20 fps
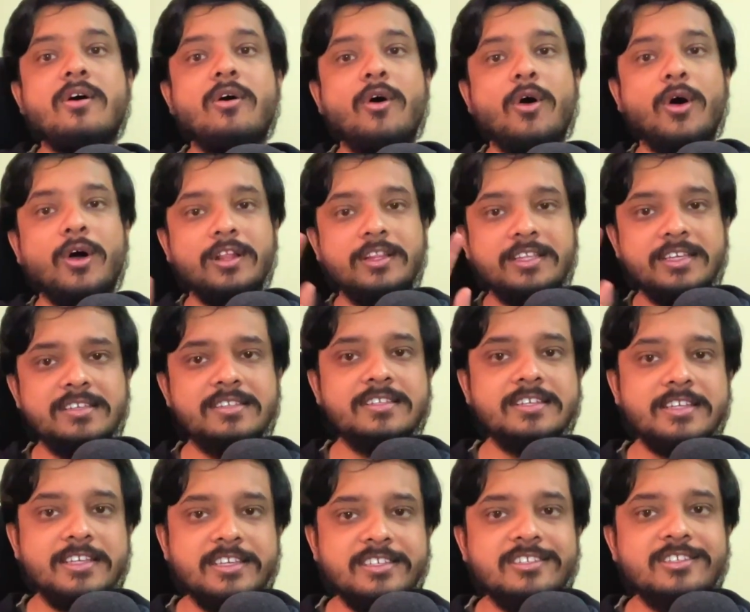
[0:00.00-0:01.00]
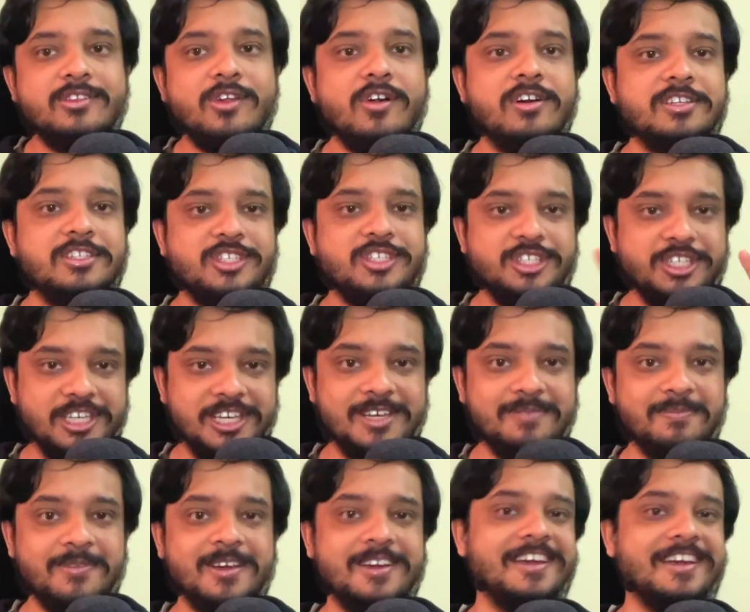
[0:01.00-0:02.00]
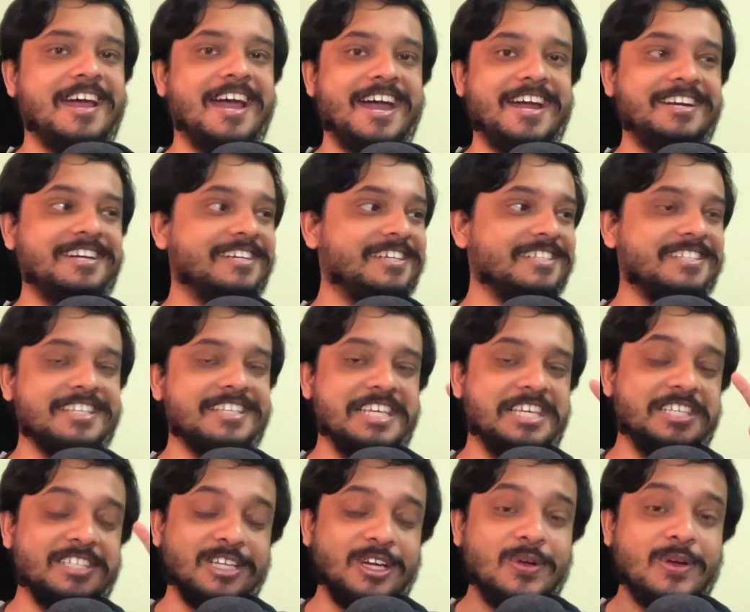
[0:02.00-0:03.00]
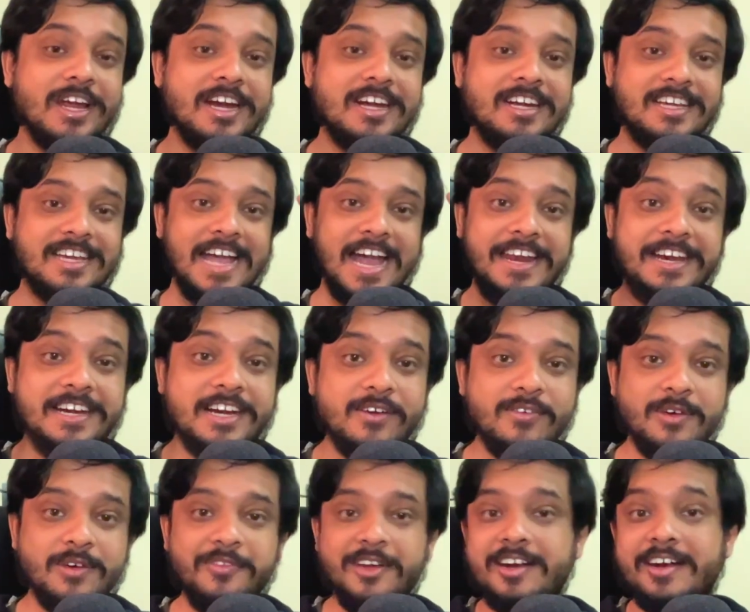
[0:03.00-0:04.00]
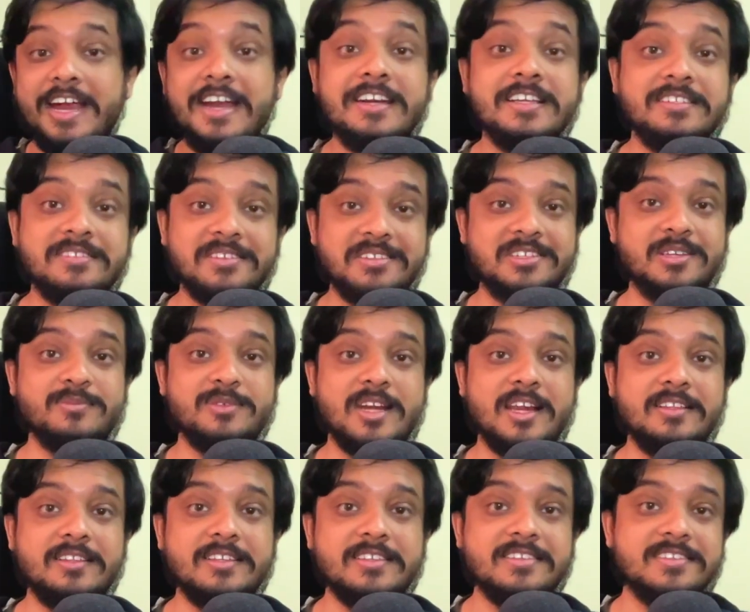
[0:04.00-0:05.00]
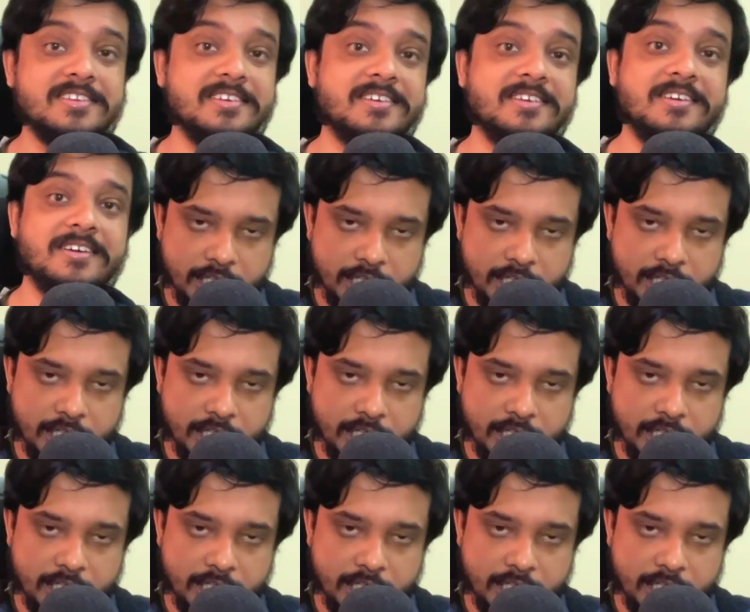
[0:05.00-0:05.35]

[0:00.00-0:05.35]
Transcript: All this is not cheap, and it is easy to get carried away when writing systems like this.